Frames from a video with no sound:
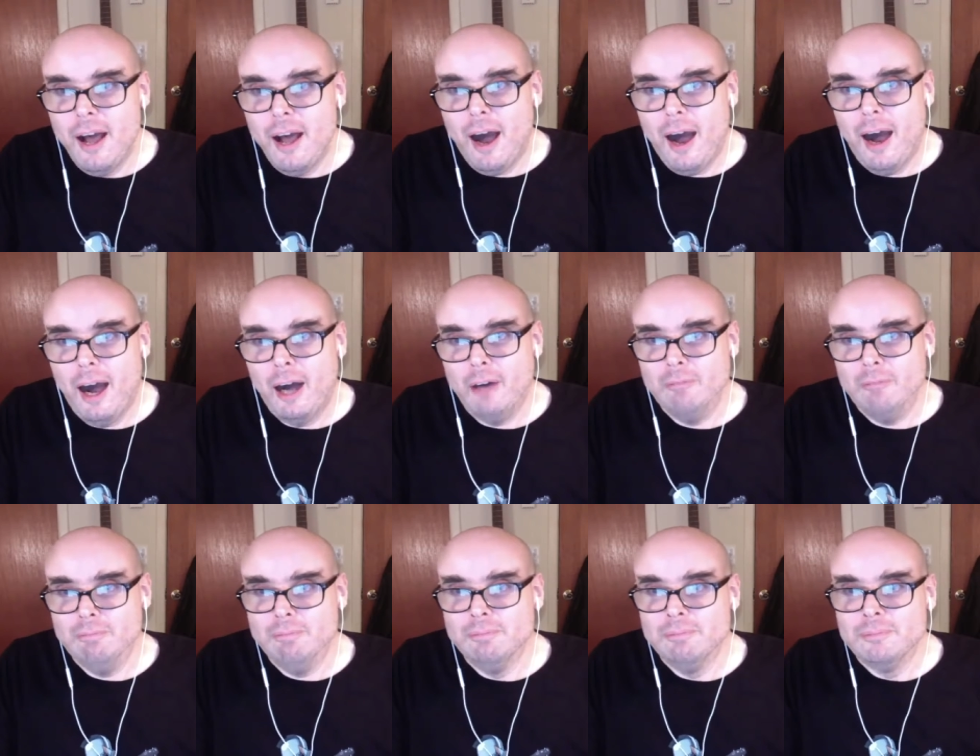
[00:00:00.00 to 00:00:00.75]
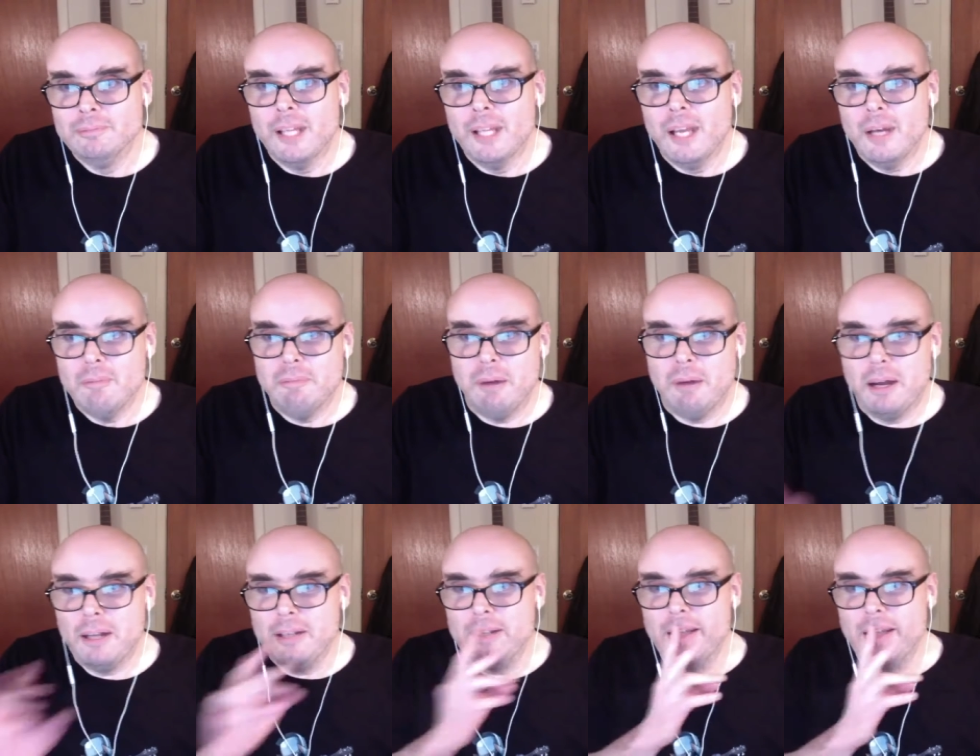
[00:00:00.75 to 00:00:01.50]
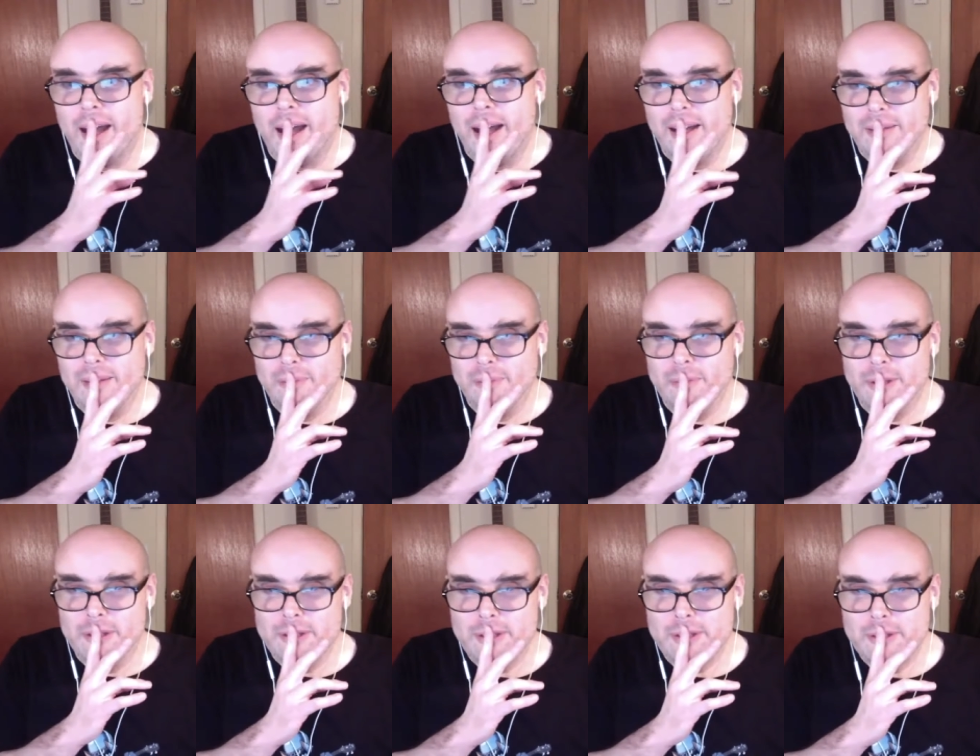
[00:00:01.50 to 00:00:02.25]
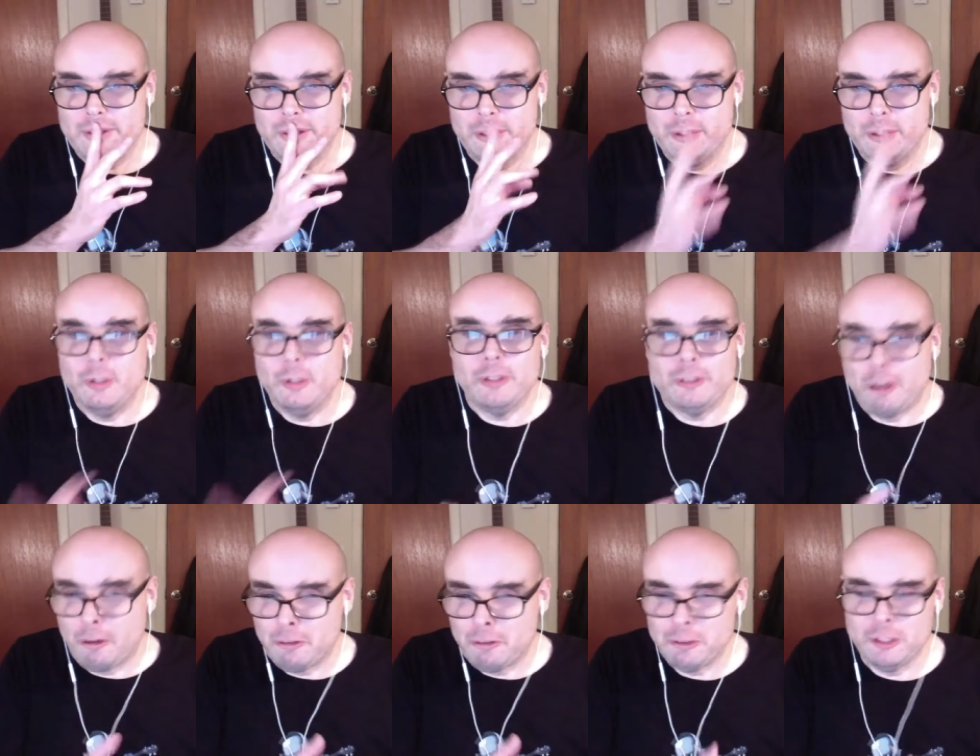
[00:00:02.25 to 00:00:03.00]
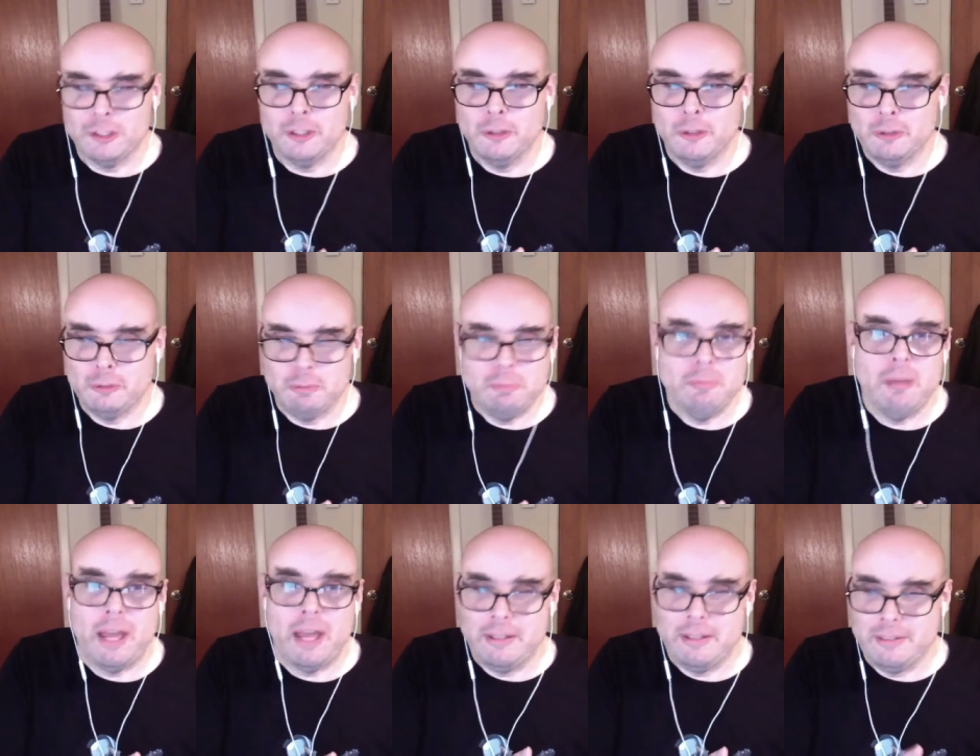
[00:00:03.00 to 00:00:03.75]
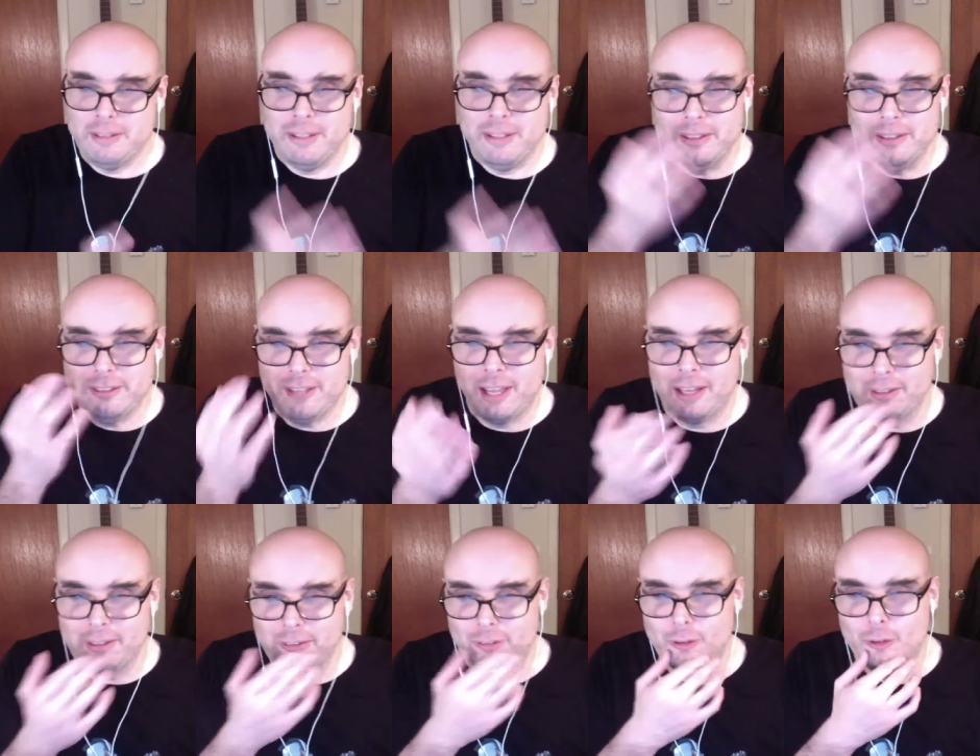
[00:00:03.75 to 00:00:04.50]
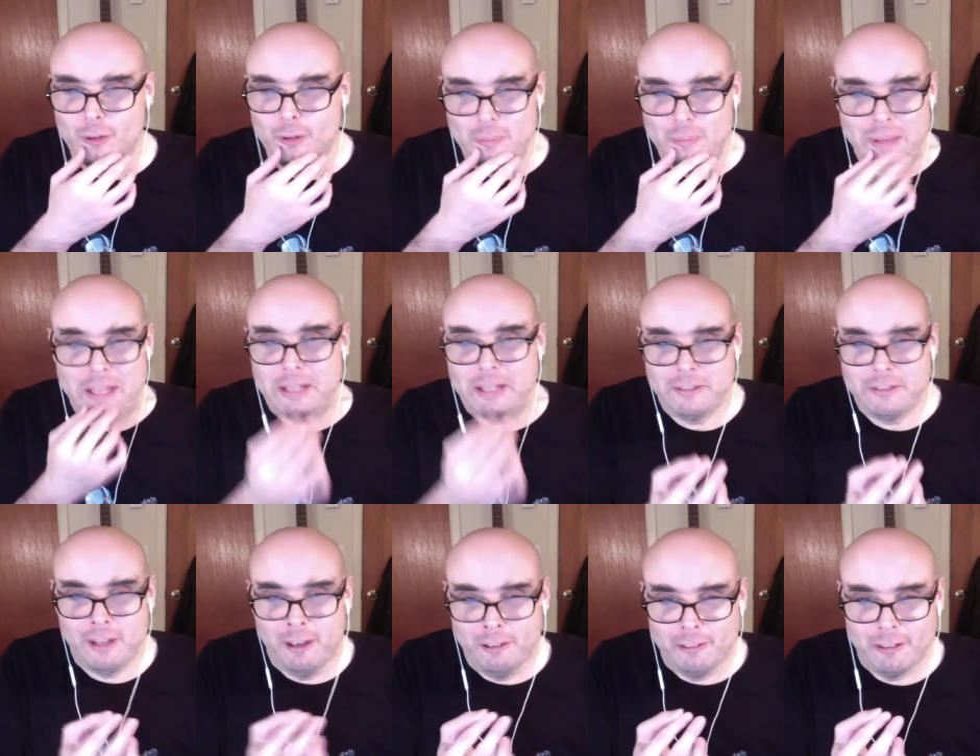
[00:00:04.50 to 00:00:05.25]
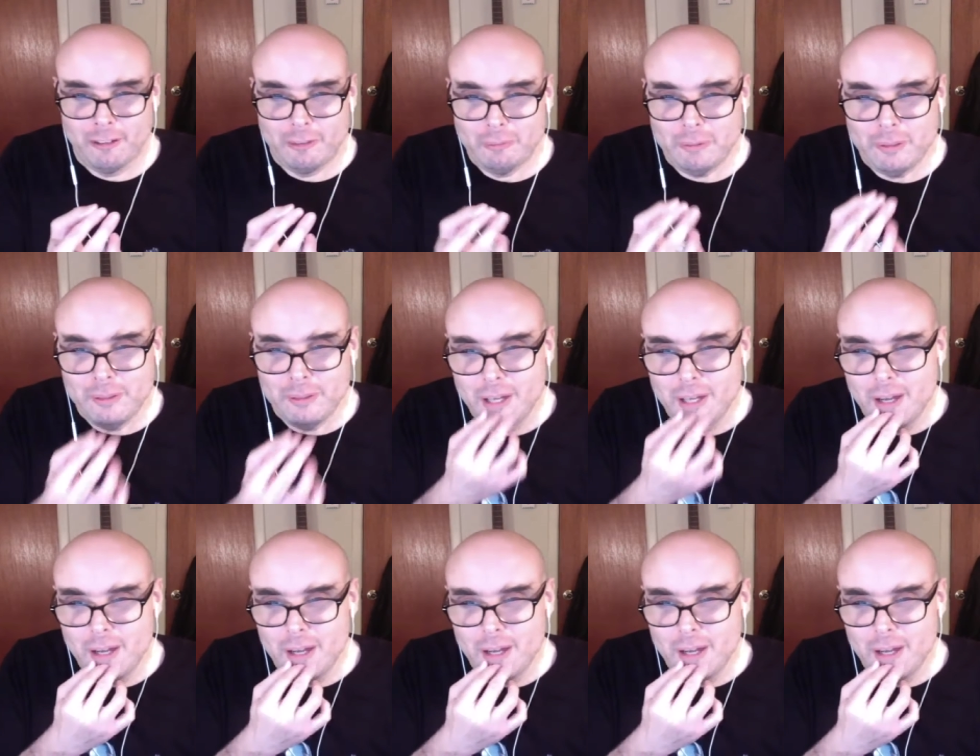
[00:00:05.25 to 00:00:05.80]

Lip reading: Um, but the two guitar solos and the sax solo make it tolerable.